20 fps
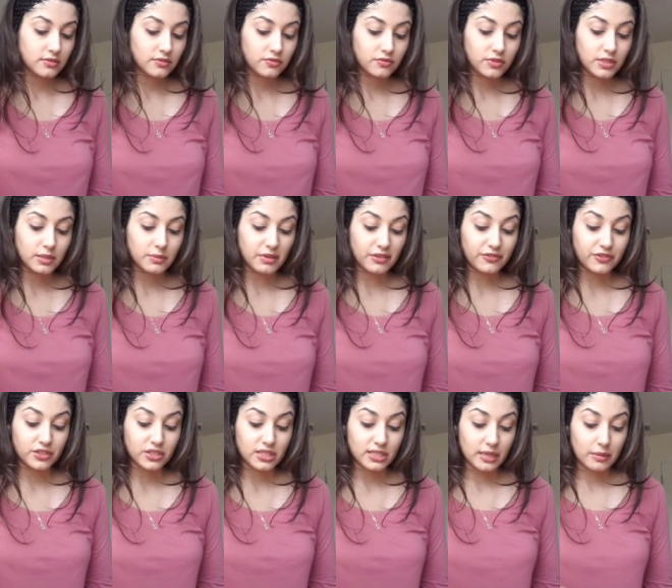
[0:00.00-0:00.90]
really my
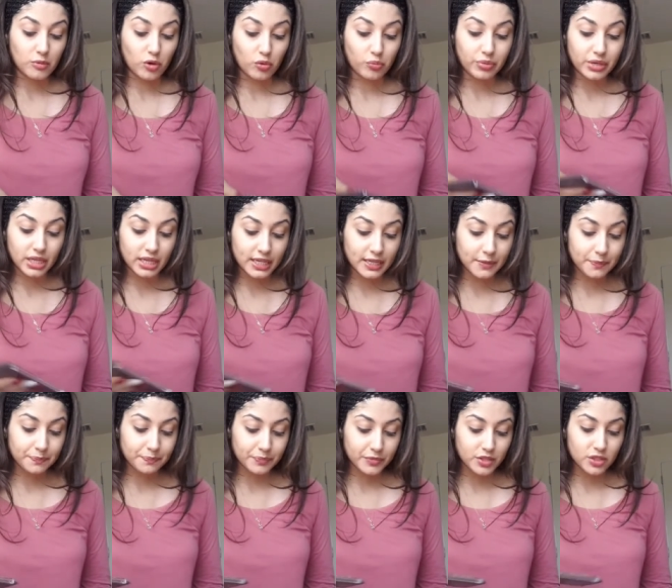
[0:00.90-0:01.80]
first time opening it.
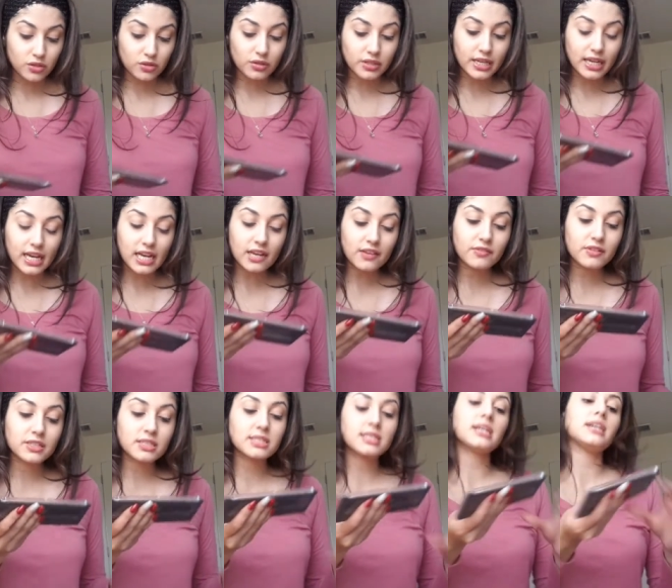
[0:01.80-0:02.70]
So they have
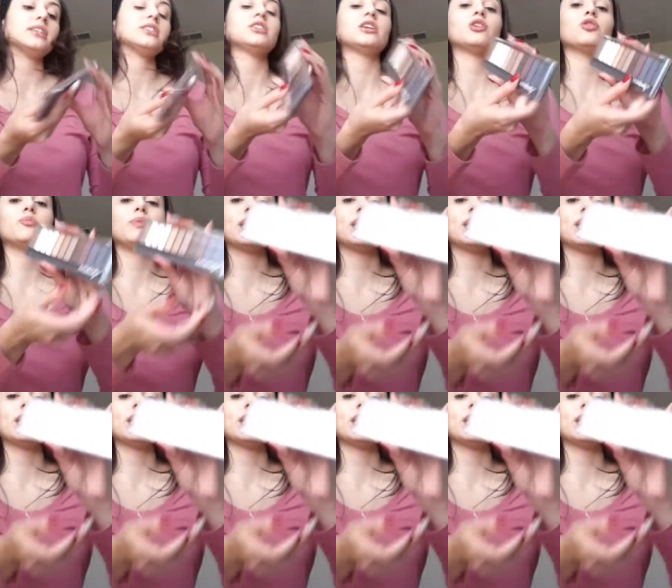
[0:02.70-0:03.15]
this eyeshadow